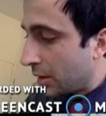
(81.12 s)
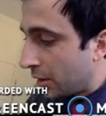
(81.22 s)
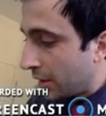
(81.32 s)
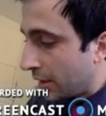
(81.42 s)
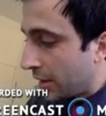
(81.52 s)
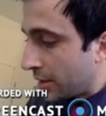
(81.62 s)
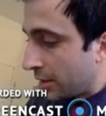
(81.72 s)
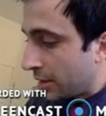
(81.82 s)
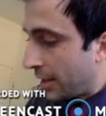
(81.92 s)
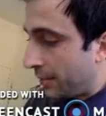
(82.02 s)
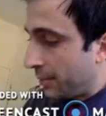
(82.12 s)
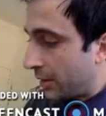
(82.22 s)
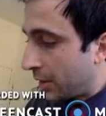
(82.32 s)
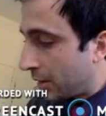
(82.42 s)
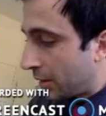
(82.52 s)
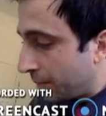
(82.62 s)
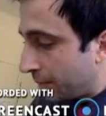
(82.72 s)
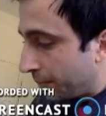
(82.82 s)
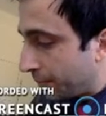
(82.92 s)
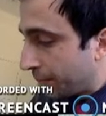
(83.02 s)
They cancel out.
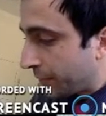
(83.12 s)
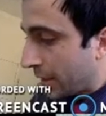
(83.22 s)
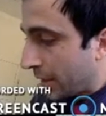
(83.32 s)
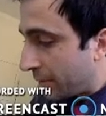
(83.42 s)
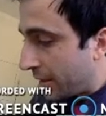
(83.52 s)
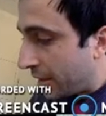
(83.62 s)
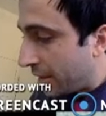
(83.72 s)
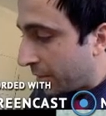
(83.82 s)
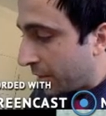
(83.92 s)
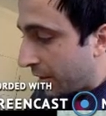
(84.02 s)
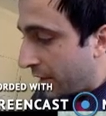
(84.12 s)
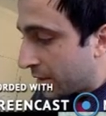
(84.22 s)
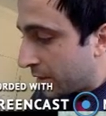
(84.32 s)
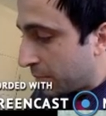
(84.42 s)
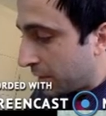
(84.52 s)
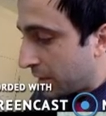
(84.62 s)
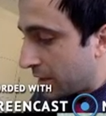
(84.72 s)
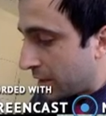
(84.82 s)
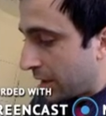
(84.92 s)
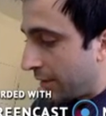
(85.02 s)
Then we end up with x plus
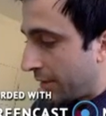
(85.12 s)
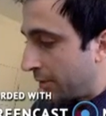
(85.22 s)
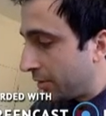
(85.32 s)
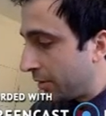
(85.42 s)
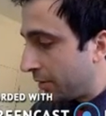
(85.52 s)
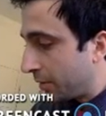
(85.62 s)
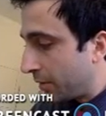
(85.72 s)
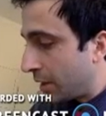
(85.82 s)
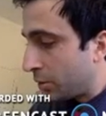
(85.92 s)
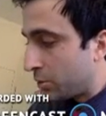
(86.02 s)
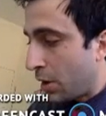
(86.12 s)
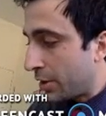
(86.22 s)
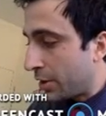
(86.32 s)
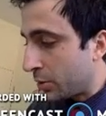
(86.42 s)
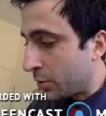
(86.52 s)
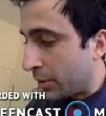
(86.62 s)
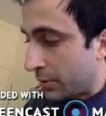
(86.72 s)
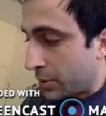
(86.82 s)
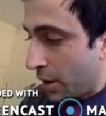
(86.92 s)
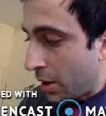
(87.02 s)
11 equals minus 12
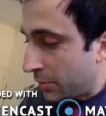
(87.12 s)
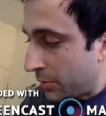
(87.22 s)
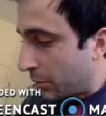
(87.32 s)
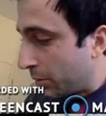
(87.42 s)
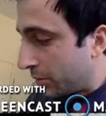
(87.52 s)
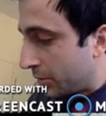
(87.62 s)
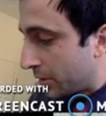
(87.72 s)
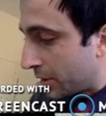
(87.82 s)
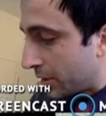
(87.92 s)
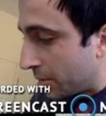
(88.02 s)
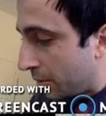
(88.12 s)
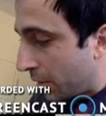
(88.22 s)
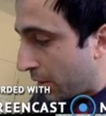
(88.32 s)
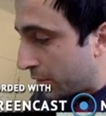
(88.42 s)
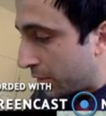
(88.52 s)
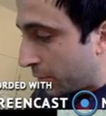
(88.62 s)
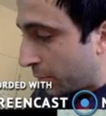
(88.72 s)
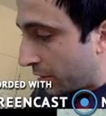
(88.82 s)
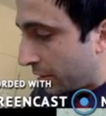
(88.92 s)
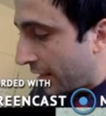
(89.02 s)
times 4. So that's minus
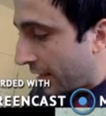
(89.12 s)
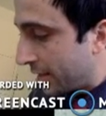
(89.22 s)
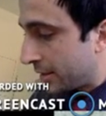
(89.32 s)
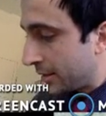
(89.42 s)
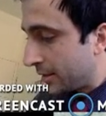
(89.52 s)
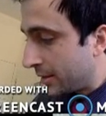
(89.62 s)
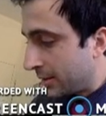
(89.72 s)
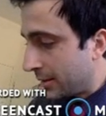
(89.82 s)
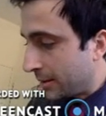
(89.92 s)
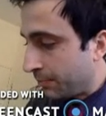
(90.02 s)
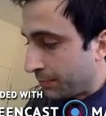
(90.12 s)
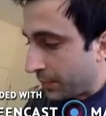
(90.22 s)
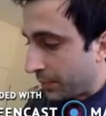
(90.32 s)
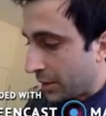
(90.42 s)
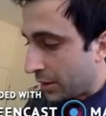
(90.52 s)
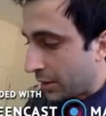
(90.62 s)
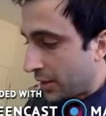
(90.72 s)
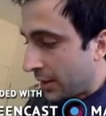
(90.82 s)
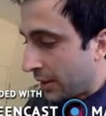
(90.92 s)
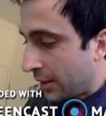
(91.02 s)
48.
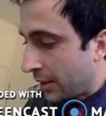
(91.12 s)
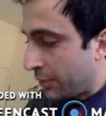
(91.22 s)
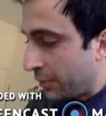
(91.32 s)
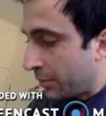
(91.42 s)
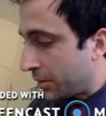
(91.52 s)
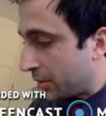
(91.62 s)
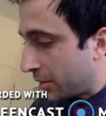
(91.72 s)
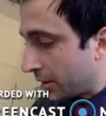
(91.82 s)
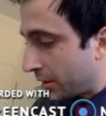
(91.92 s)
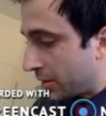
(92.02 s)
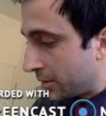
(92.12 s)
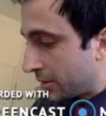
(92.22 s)
Take 11 from both sides.